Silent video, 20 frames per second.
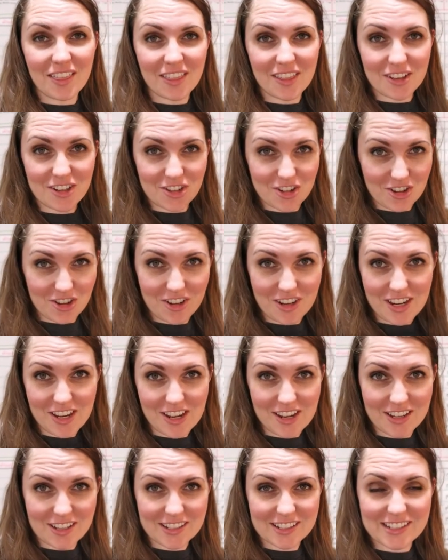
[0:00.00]
the
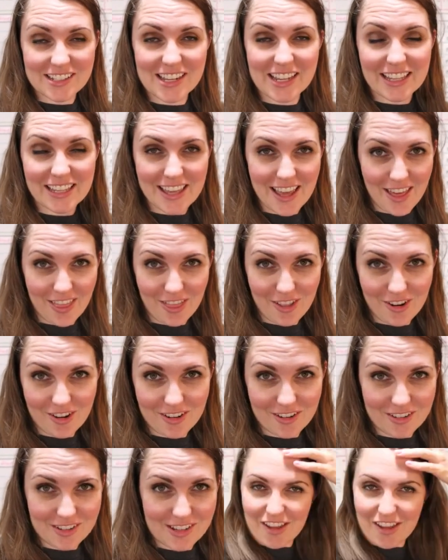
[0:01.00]
journey together.